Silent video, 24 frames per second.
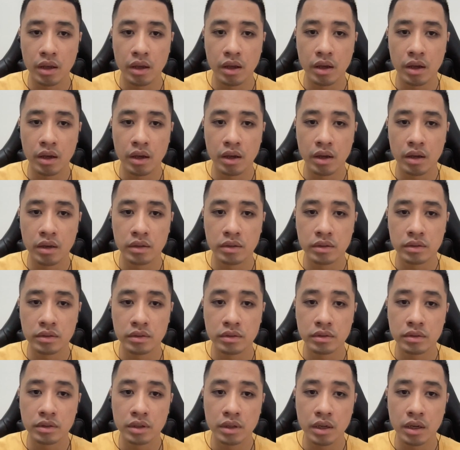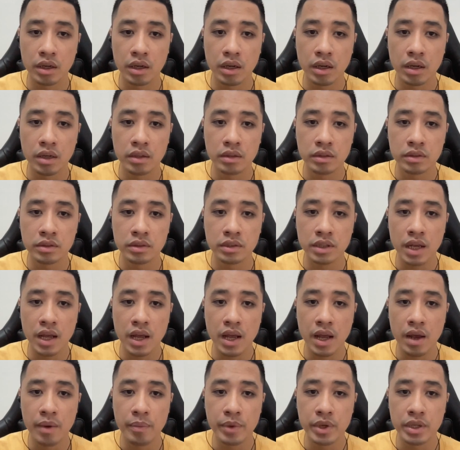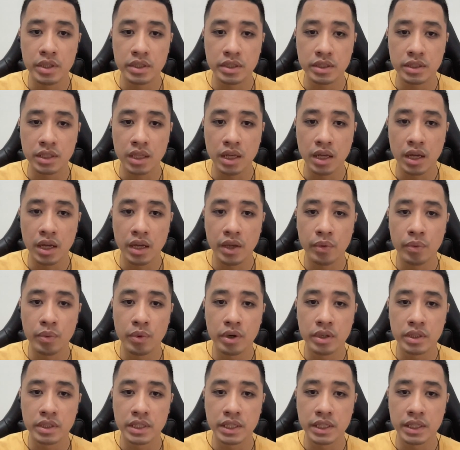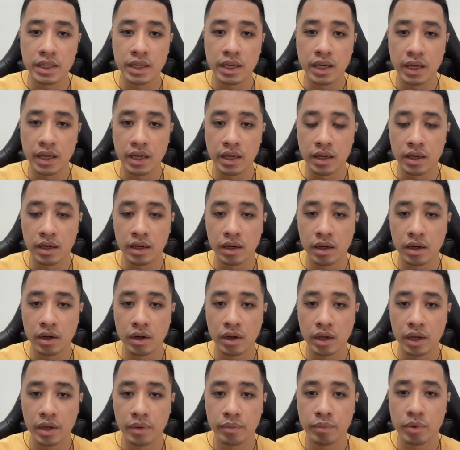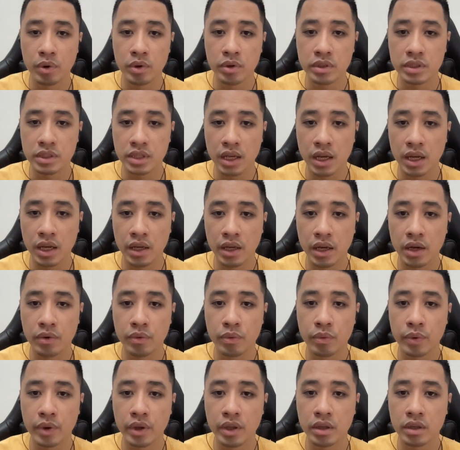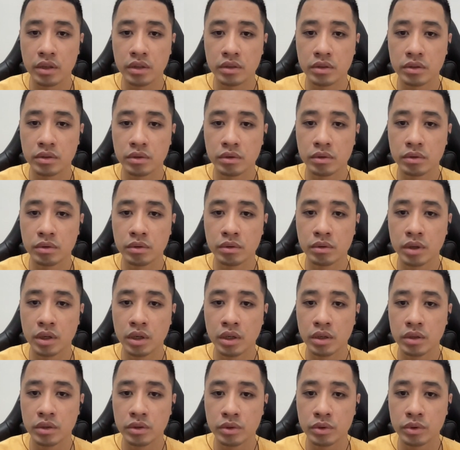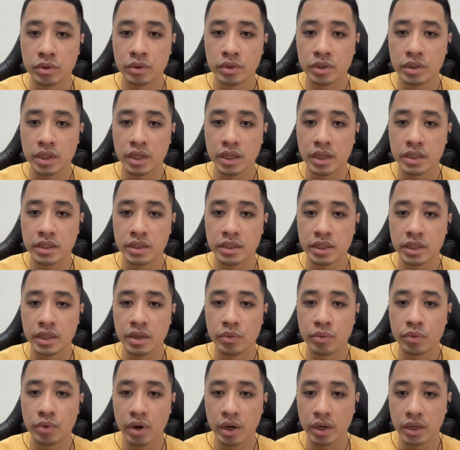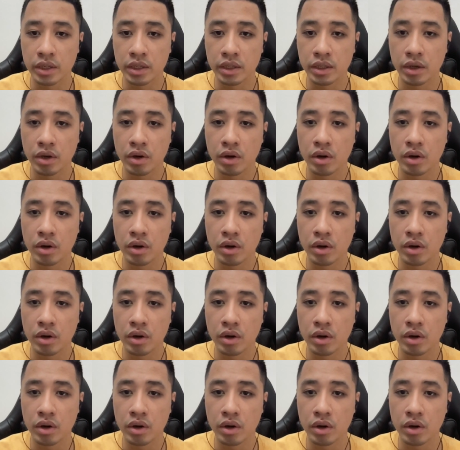and an armistice was declared, and both sides agreed to cease